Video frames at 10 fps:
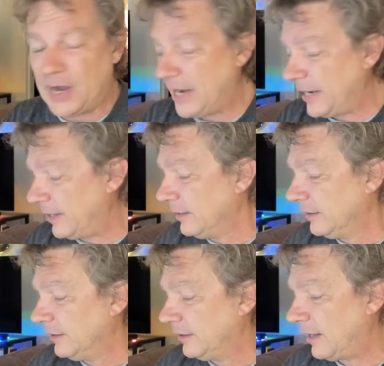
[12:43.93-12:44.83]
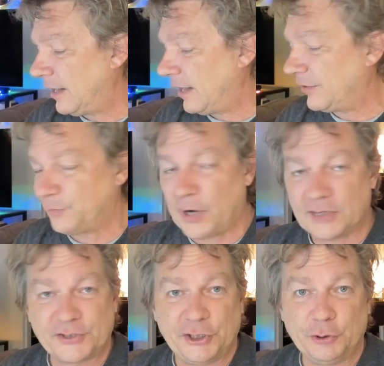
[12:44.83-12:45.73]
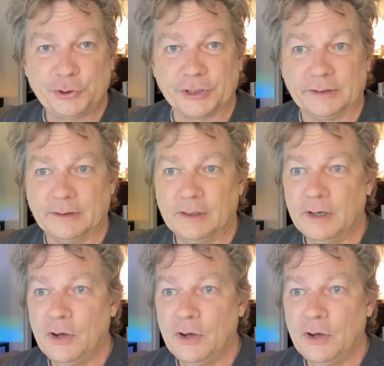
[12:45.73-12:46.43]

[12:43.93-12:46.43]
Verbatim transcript: by uh, the prosecution